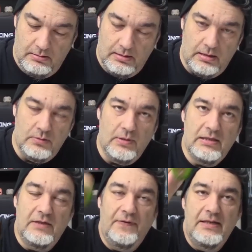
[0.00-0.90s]
There's
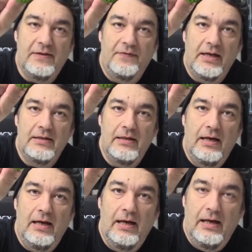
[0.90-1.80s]
What's-His-Face, I forget his
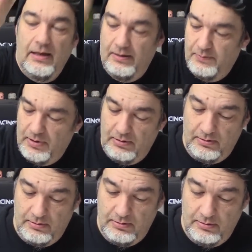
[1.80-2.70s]
name.
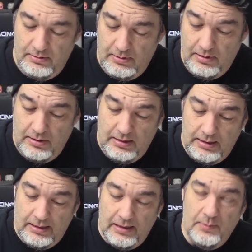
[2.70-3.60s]

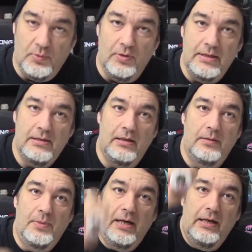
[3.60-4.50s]
And then the boys on
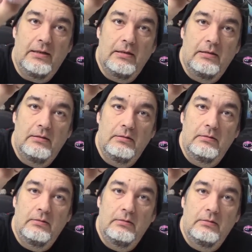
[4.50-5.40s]
the bike.
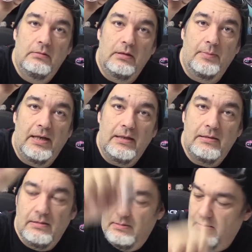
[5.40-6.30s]
On the
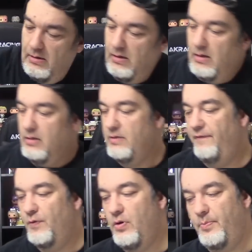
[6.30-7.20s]
bikes. So
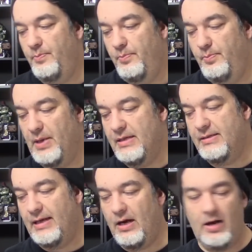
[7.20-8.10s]
four
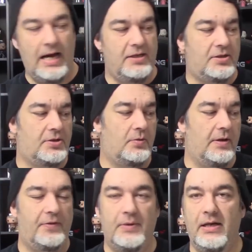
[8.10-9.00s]
buttons there. I just threw a
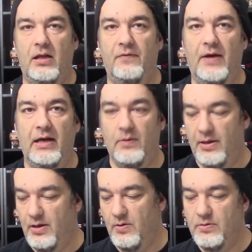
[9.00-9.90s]
three dollar value
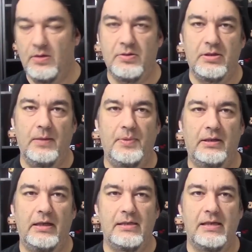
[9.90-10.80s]
on those. Those are
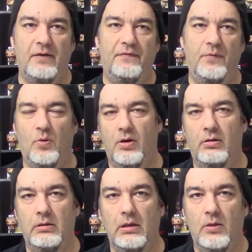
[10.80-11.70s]
typically a set of four.
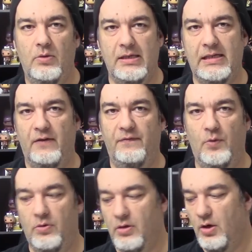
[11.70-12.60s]
What a set of four
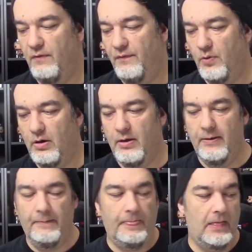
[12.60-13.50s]
will go for
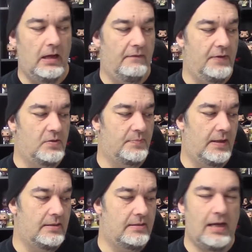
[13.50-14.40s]
of those
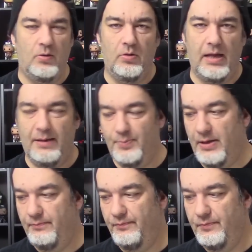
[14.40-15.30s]
buttons. Not a whole lot,
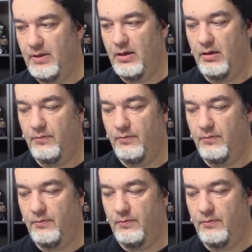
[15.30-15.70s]
but, you know.